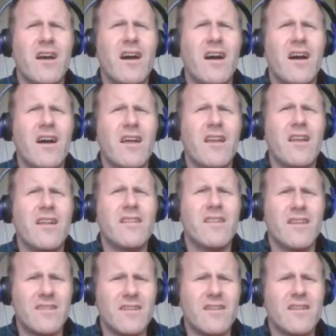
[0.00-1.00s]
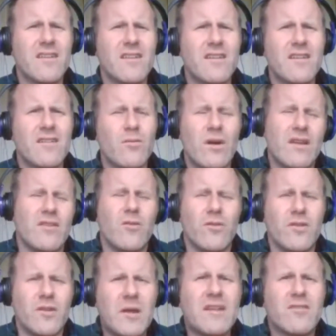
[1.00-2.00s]
And they did. Well,
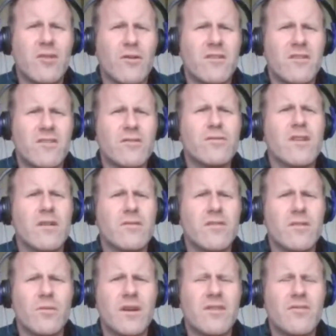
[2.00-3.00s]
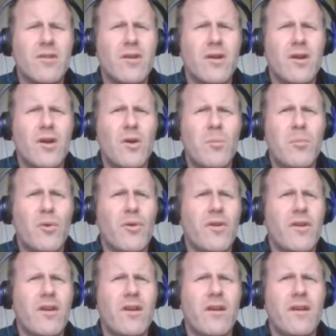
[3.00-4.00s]
no, they made 32,000 or whatever. But